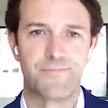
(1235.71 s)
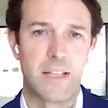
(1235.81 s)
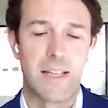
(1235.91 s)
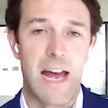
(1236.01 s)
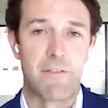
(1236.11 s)

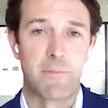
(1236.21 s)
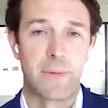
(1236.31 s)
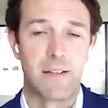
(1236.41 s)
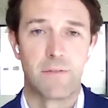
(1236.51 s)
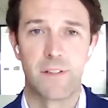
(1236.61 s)
And they haven't
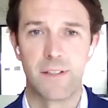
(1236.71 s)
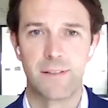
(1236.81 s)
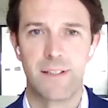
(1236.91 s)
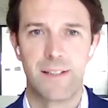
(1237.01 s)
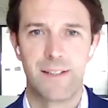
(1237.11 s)
been
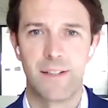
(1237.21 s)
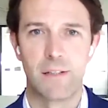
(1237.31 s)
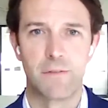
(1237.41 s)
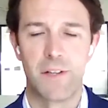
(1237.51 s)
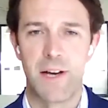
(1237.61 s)
for, you
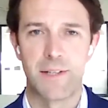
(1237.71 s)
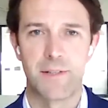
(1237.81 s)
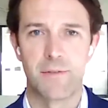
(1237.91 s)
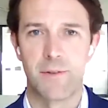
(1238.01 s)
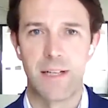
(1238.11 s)
know, for the last
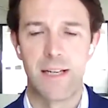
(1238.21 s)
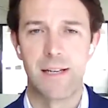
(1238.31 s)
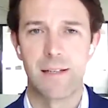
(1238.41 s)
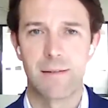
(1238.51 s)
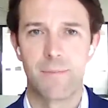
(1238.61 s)
sort of 20
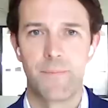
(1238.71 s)
years.